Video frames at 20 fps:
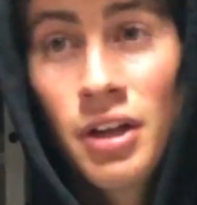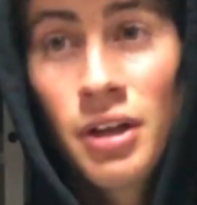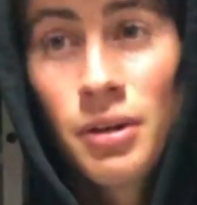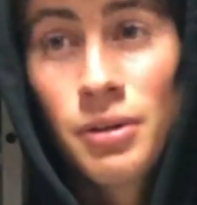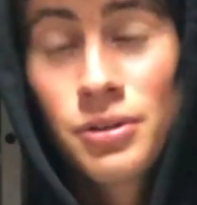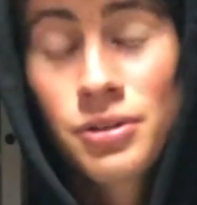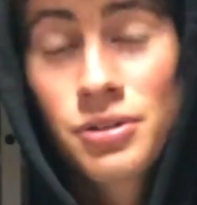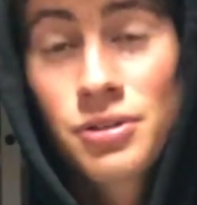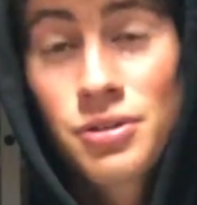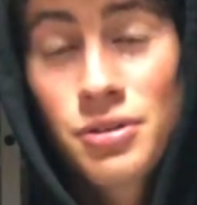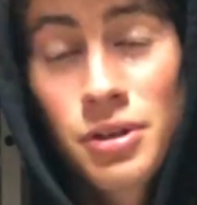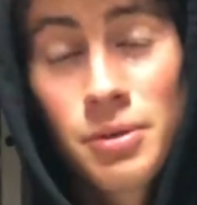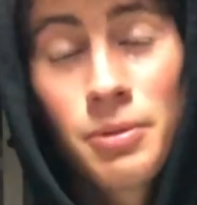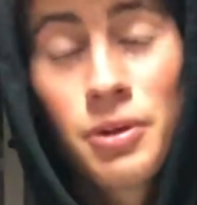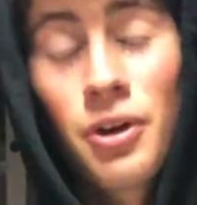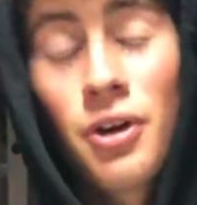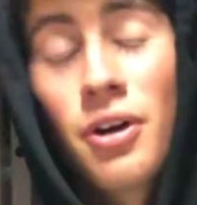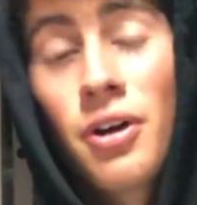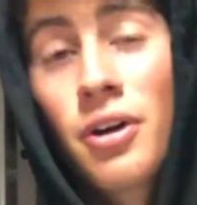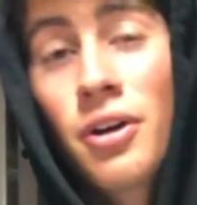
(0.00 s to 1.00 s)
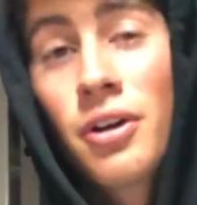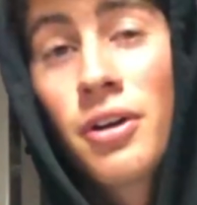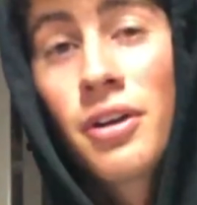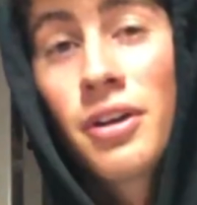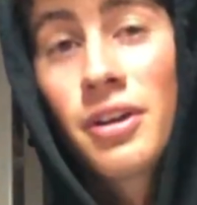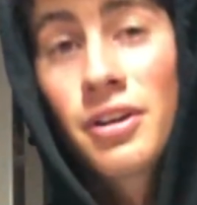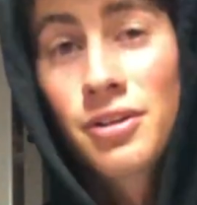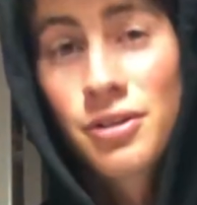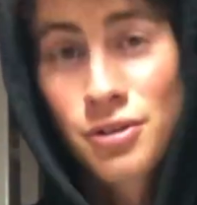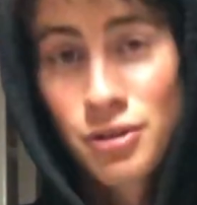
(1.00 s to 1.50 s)
It was extremely hard,
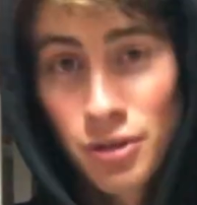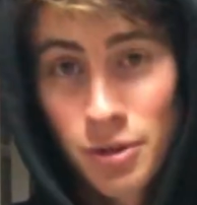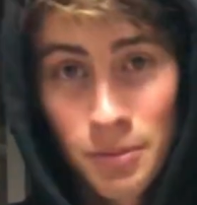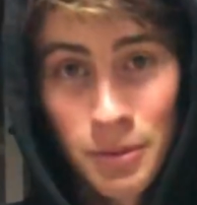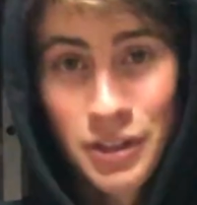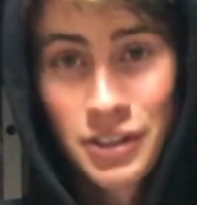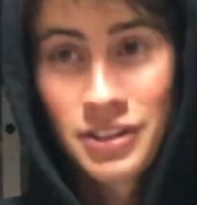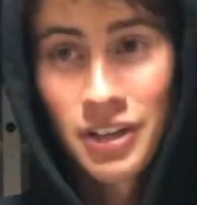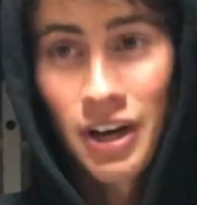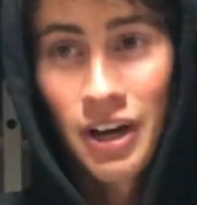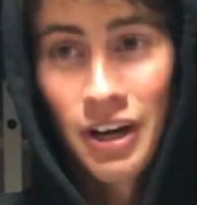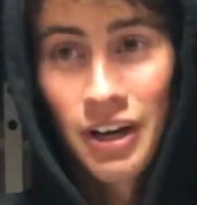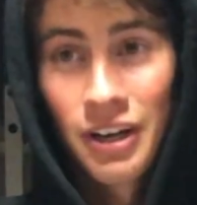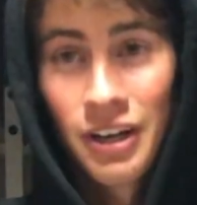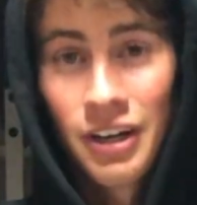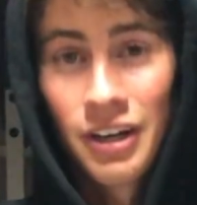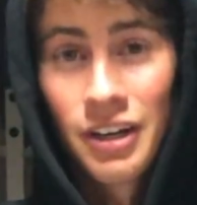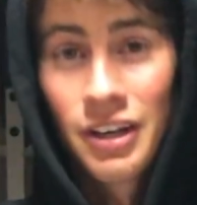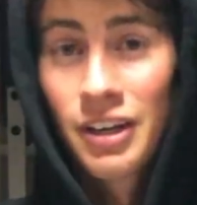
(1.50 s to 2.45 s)
extremely tight,